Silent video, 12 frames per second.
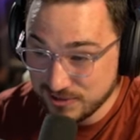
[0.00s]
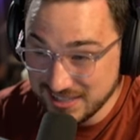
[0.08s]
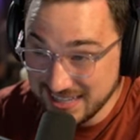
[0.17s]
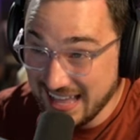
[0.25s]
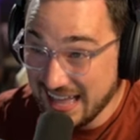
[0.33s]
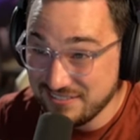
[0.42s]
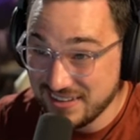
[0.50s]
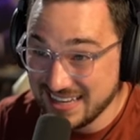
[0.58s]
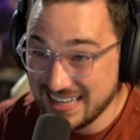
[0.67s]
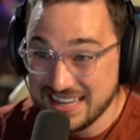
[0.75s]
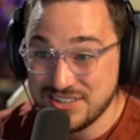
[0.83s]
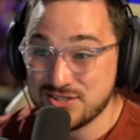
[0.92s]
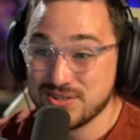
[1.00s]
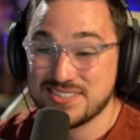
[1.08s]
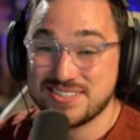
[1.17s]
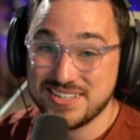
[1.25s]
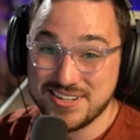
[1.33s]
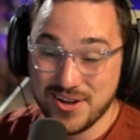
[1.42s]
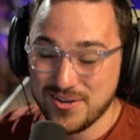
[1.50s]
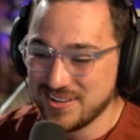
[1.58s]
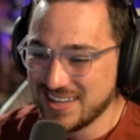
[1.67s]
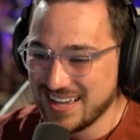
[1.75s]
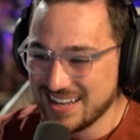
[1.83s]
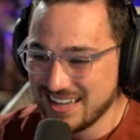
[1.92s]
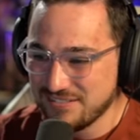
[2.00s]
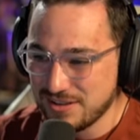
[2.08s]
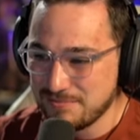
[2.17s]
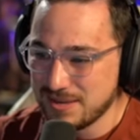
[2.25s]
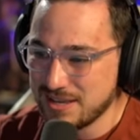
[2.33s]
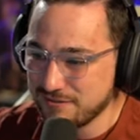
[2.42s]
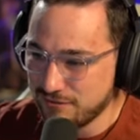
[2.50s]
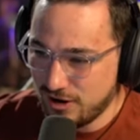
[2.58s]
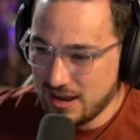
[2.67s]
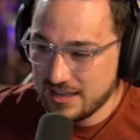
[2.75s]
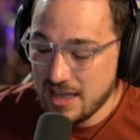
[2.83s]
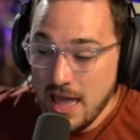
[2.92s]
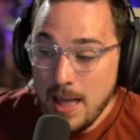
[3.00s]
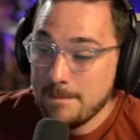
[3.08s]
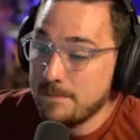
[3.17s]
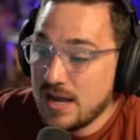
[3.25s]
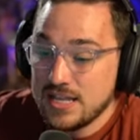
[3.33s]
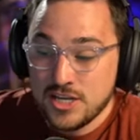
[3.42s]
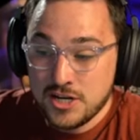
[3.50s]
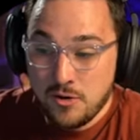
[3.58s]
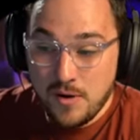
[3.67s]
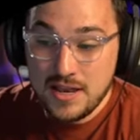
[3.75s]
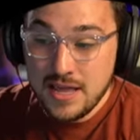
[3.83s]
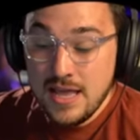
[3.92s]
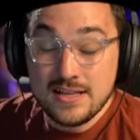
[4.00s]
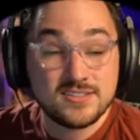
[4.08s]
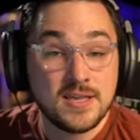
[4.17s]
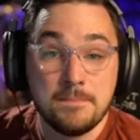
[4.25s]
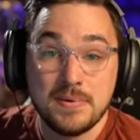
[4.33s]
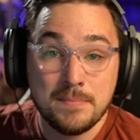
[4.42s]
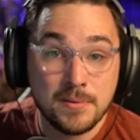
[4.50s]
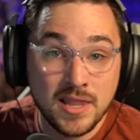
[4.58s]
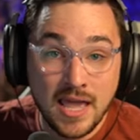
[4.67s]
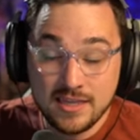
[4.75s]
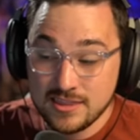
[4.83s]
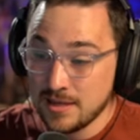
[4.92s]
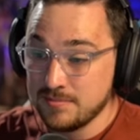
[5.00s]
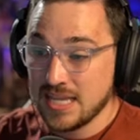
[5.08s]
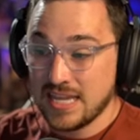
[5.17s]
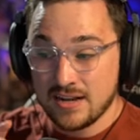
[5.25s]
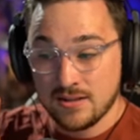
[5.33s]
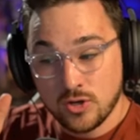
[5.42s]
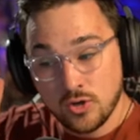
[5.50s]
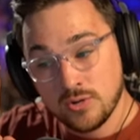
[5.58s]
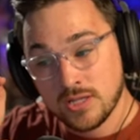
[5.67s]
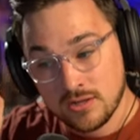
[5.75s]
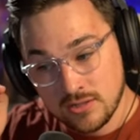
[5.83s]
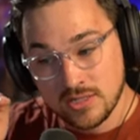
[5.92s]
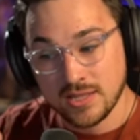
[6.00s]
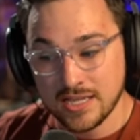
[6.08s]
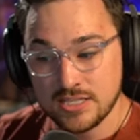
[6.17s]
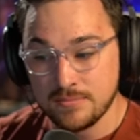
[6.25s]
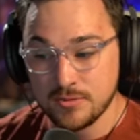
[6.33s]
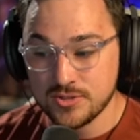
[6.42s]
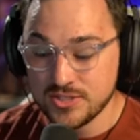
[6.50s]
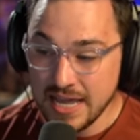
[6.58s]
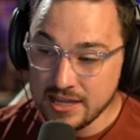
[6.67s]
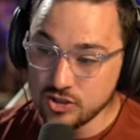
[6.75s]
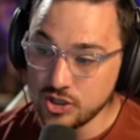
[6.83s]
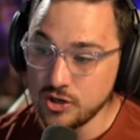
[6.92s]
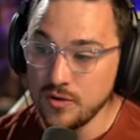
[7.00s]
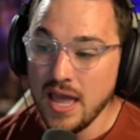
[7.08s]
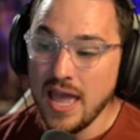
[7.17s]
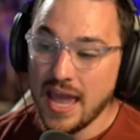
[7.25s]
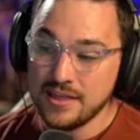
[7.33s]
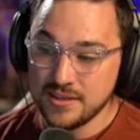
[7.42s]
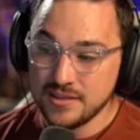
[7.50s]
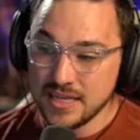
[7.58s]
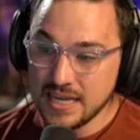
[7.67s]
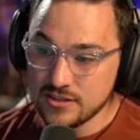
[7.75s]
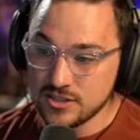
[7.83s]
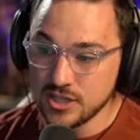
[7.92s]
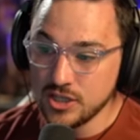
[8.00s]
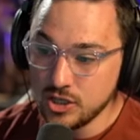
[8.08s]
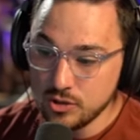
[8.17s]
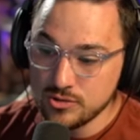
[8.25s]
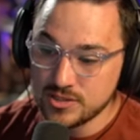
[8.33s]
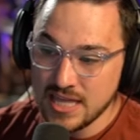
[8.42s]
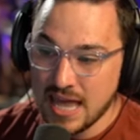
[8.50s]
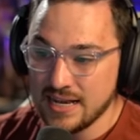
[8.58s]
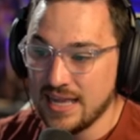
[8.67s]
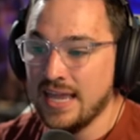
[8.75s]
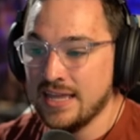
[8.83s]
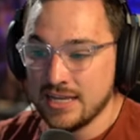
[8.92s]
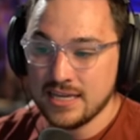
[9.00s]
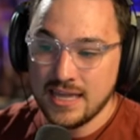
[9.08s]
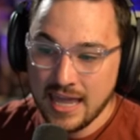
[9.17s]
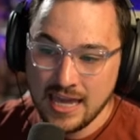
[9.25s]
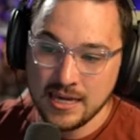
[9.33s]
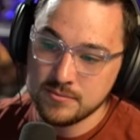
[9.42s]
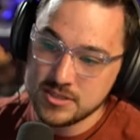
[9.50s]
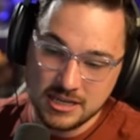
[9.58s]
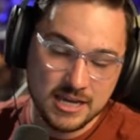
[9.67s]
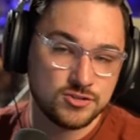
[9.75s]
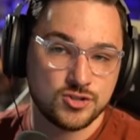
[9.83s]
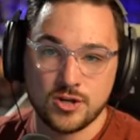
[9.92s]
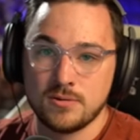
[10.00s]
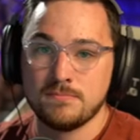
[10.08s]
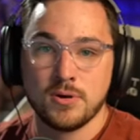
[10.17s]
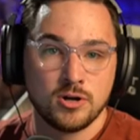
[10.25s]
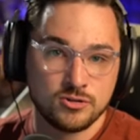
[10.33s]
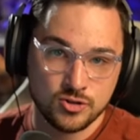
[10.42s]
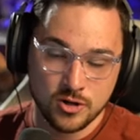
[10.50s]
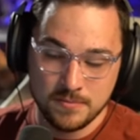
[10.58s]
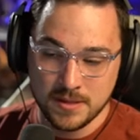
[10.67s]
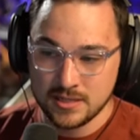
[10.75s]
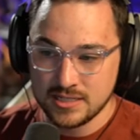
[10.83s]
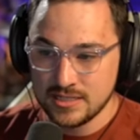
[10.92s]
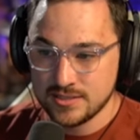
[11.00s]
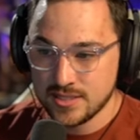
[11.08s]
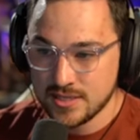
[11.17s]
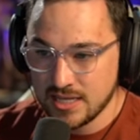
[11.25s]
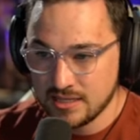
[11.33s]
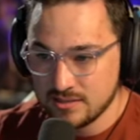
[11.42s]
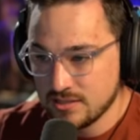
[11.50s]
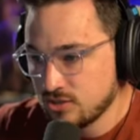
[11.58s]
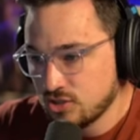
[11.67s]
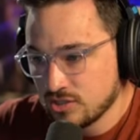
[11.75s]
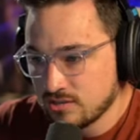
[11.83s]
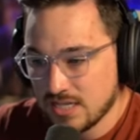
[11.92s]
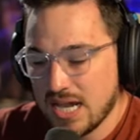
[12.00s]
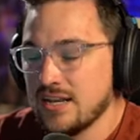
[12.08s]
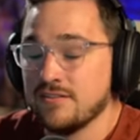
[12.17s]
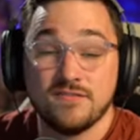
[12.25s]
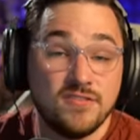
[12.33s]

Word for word: really have any interest in owning any, if I'm being frank. But you know what? Some people like them. They get a cool little collectible statue, and then they get to use that in a game to get certain perks or abilities and things. It's just kind of